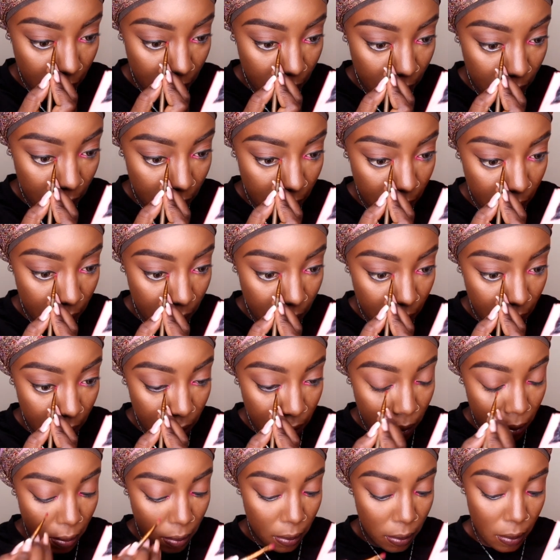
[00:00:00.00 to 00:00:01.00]
This pink
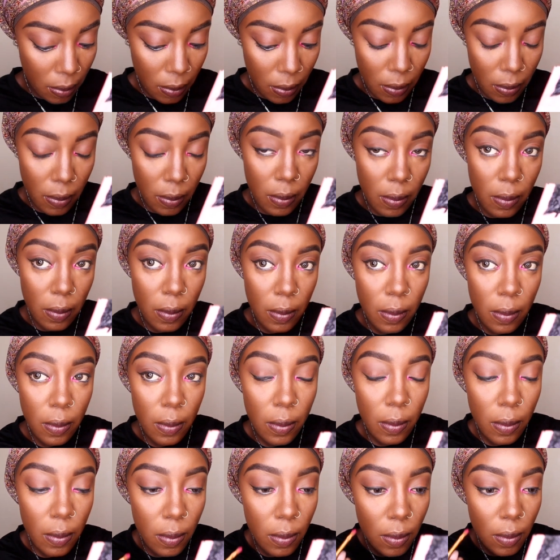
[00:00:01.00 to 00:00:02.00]
shade is so
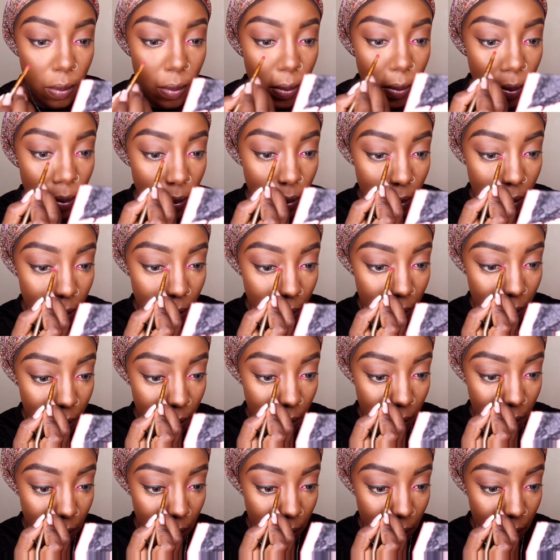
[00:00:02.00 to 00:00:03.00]
vibrant. I
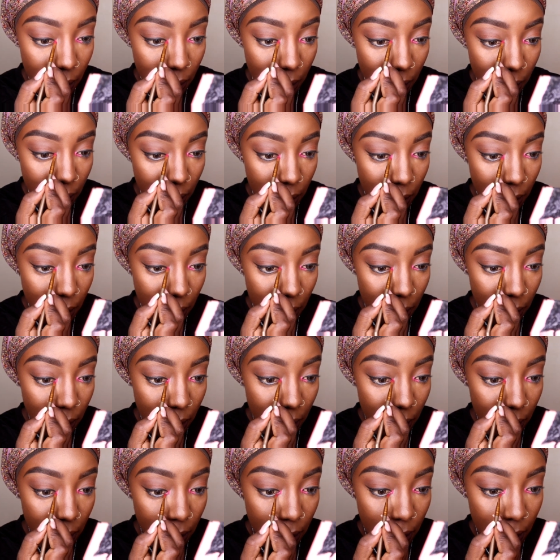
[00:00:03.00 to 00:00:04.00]
really love it,
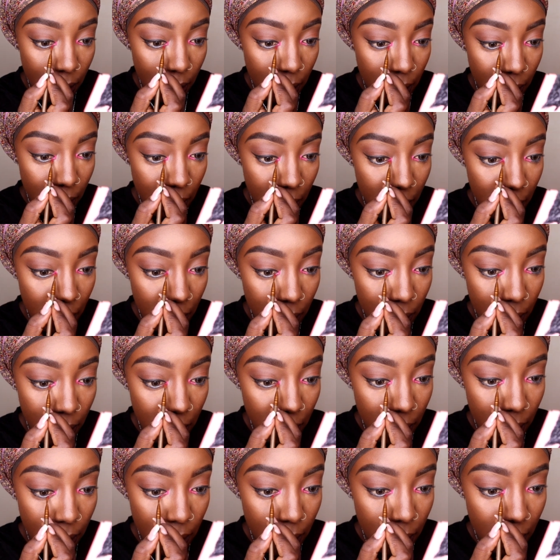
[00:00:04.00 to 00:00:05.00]
and I really
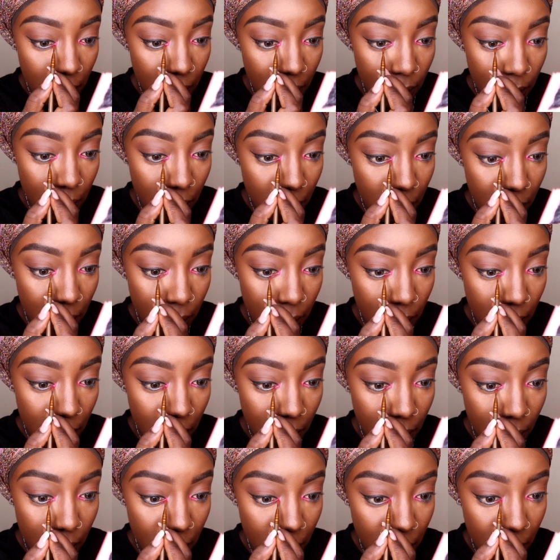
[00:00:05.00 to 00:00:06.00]
love her
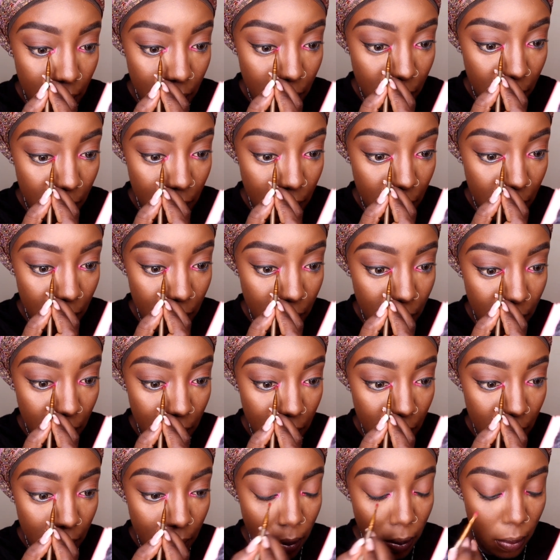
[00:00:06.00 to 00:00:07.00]
eyeshadow palette so
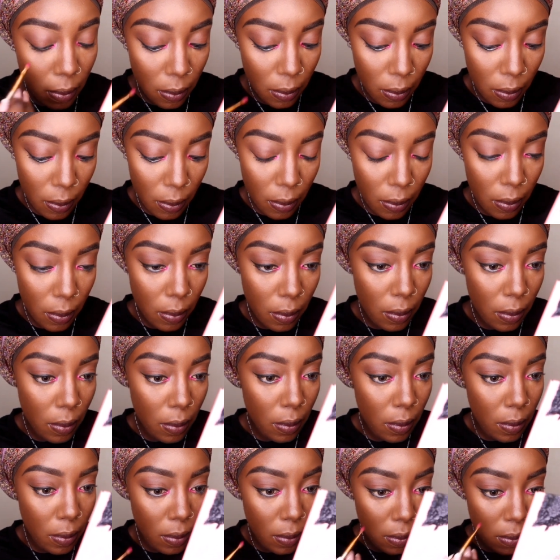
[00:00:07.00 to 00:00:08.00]
far. If you ever
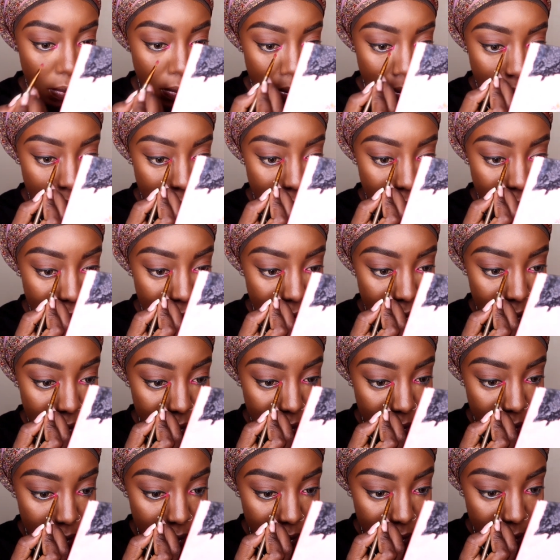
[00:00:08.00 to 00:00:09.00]
get your hands on one
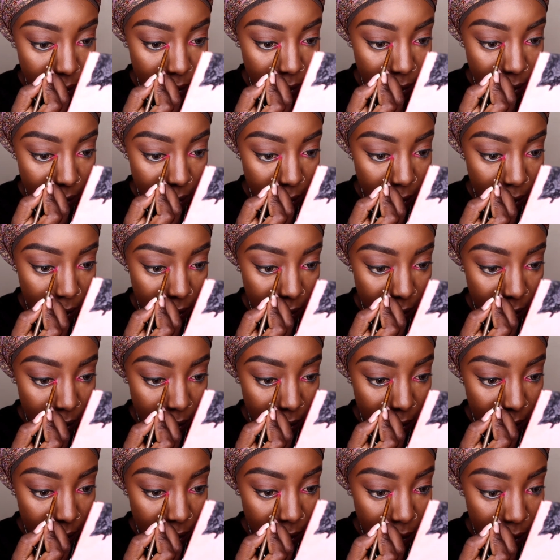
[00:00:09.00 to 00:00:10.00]
of them, buy
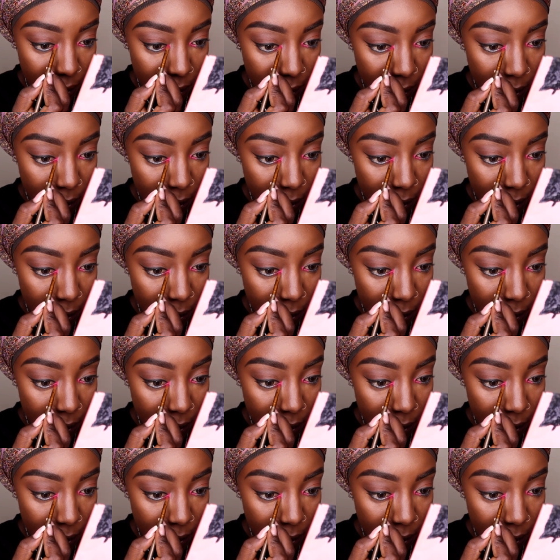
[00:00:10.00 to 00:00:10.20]
them.